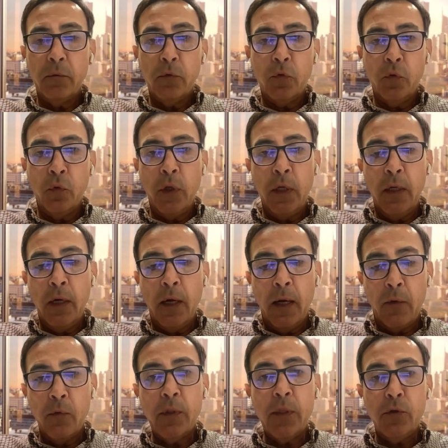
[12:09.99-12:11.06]
to the
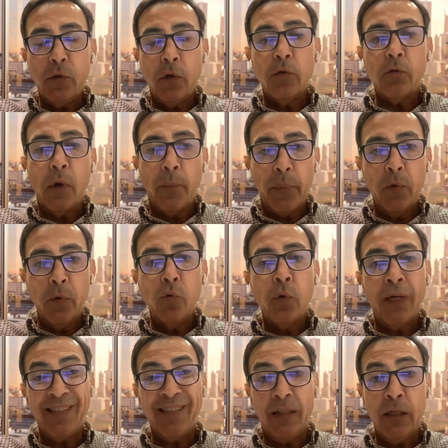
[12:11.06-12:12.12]
acquisition entrepreneur
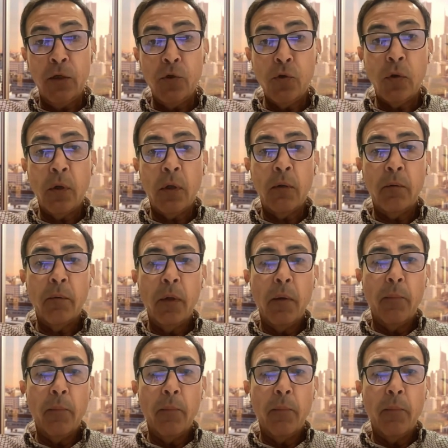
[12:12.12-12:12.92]
as additional